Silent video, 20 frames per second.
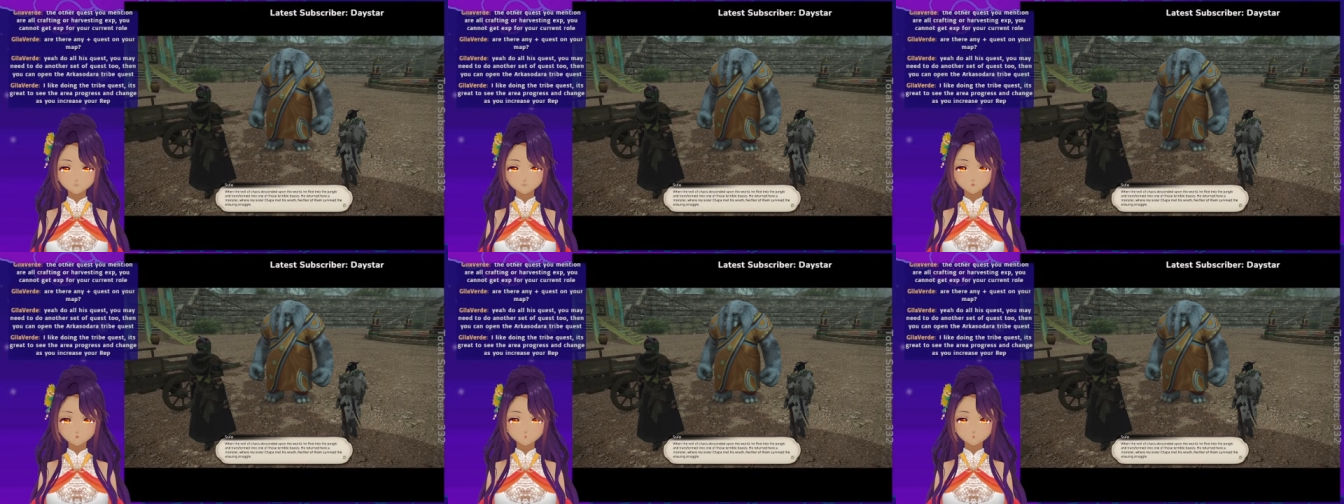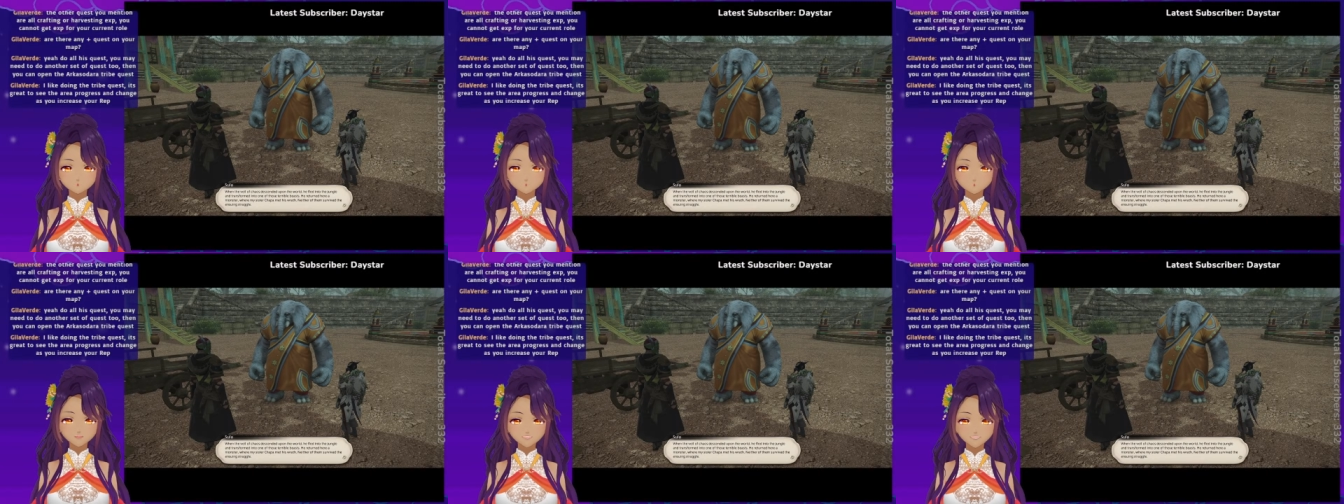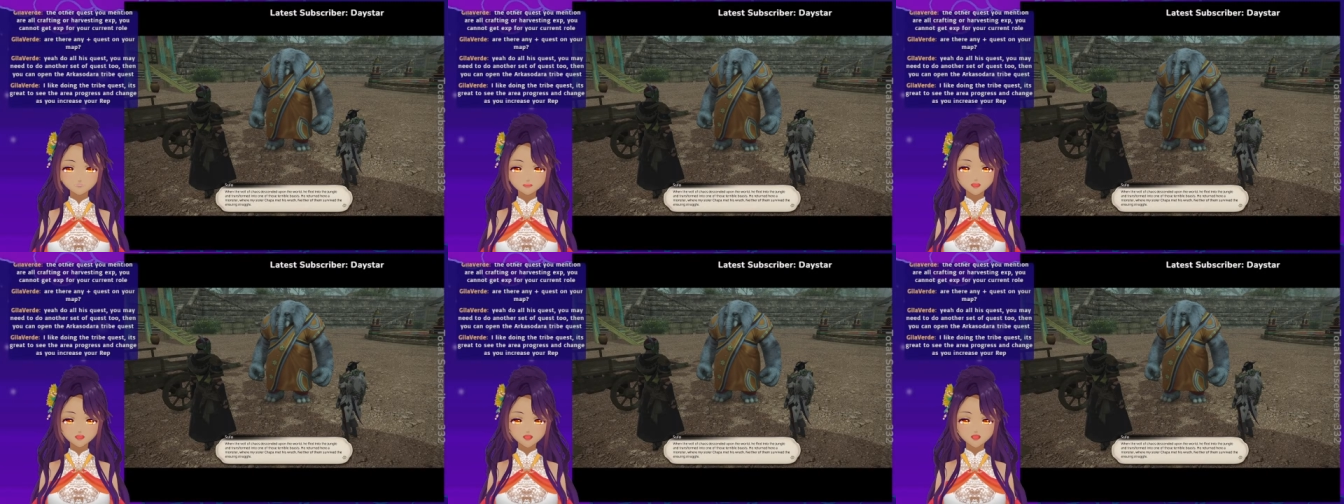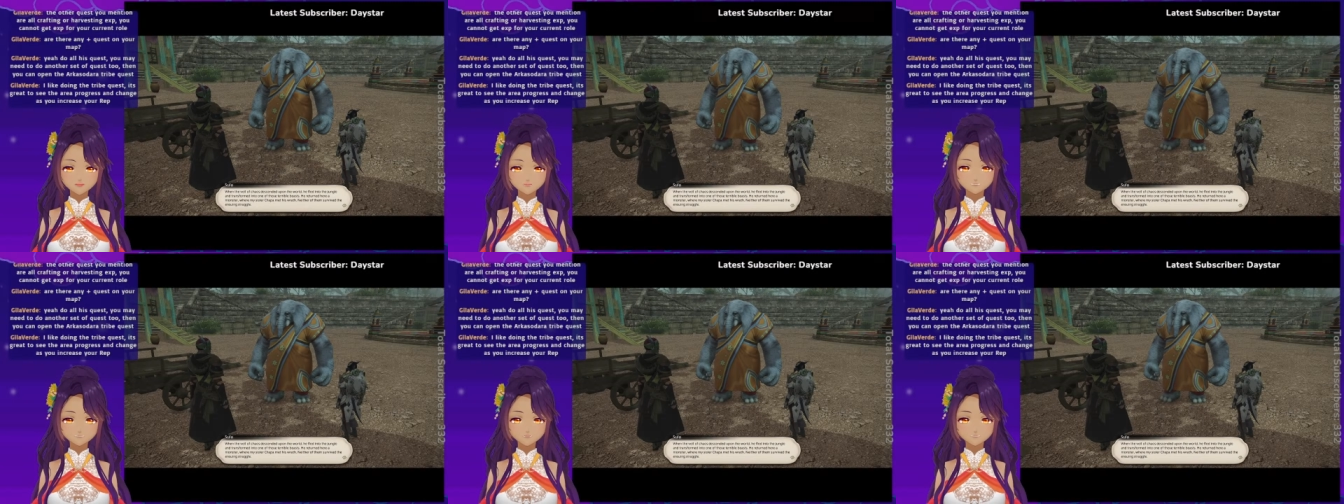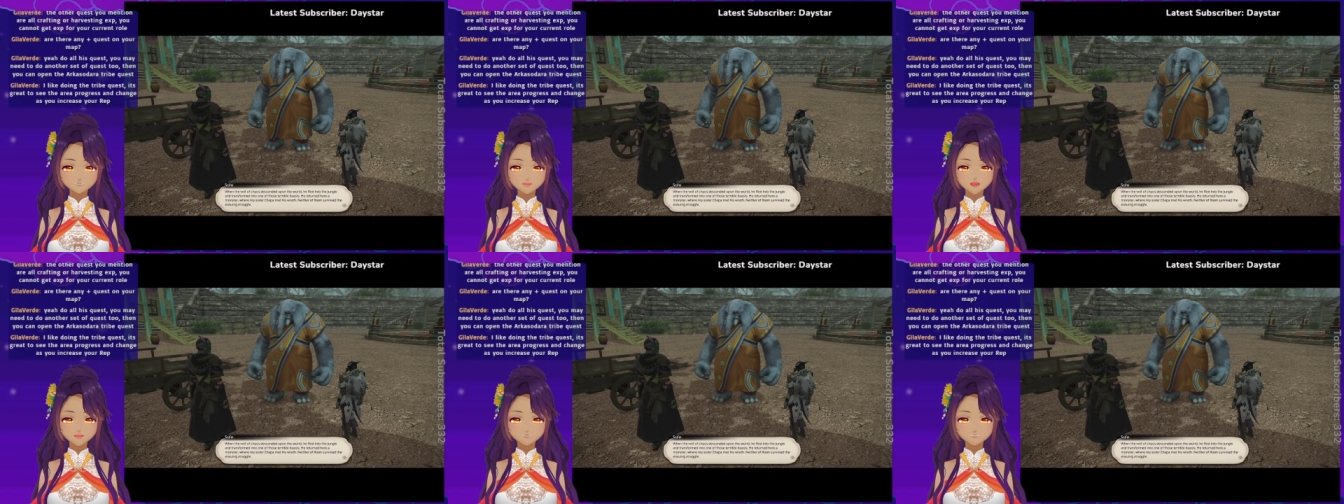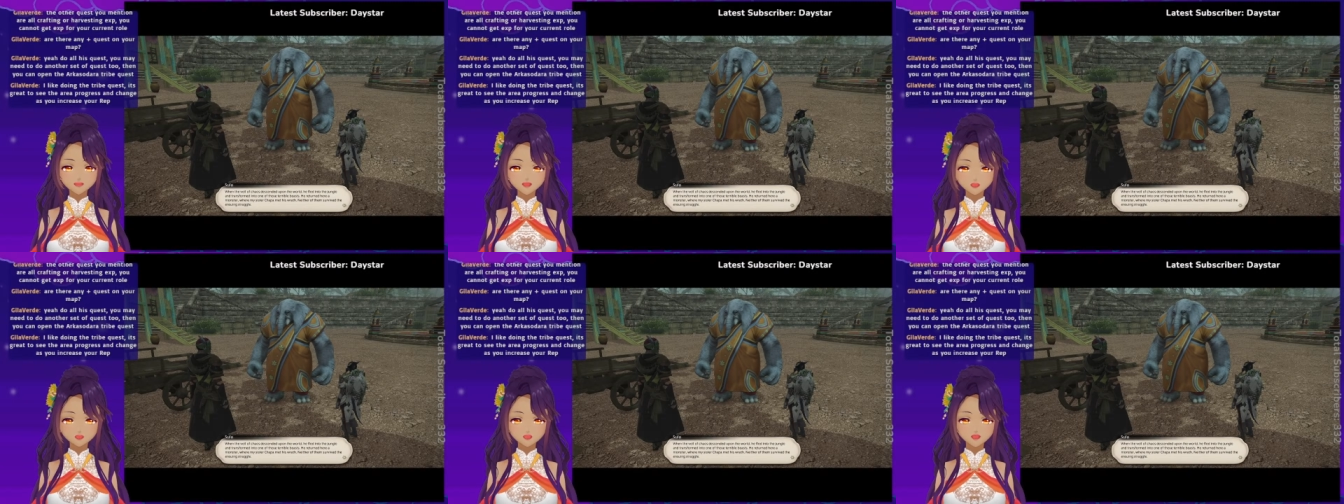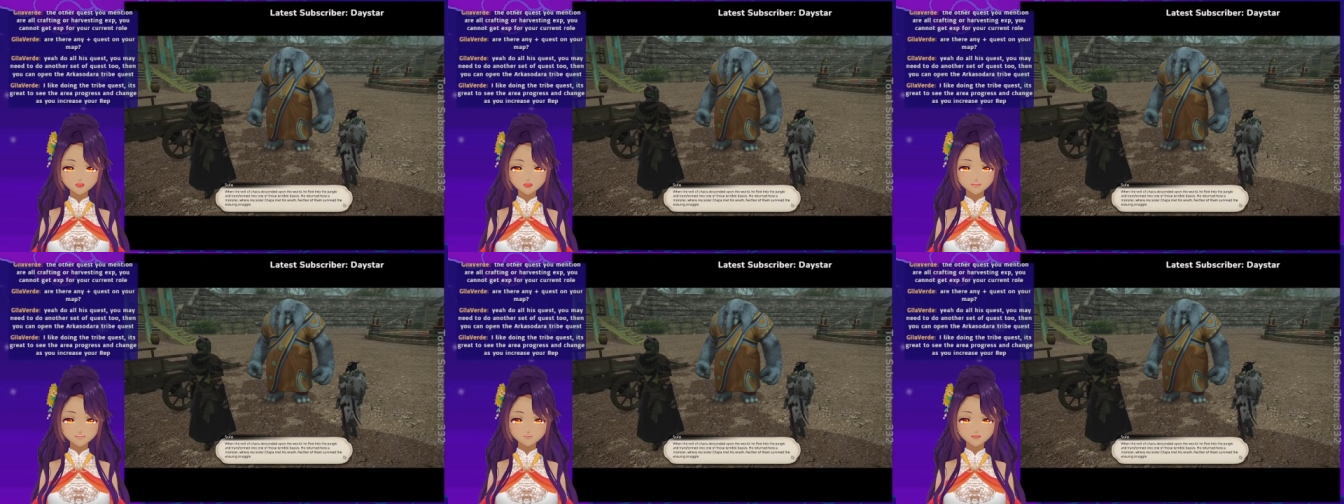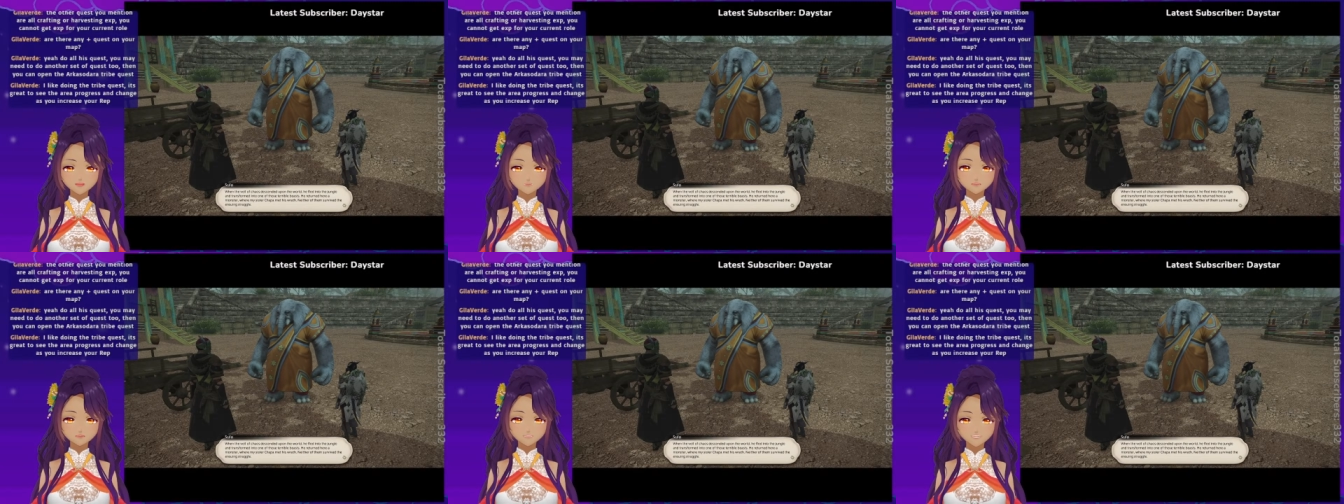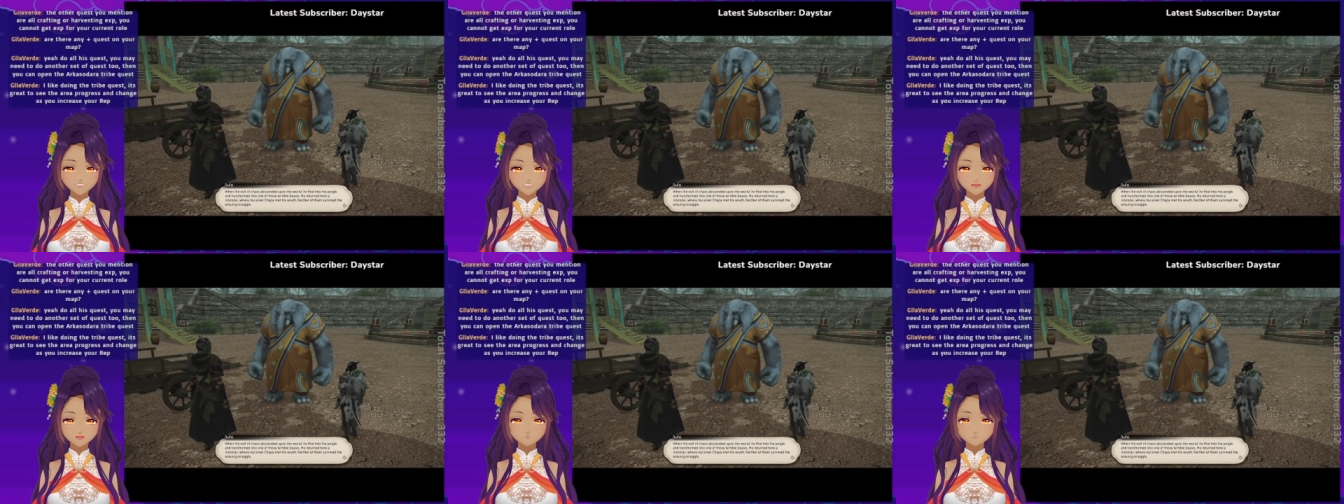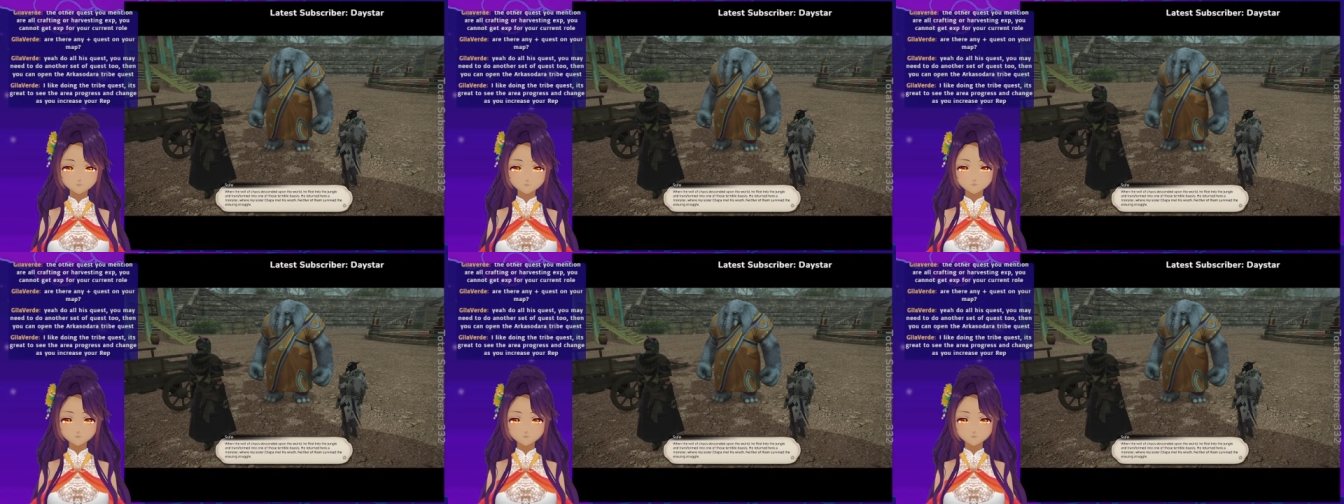where my sister Chapa met his wrath.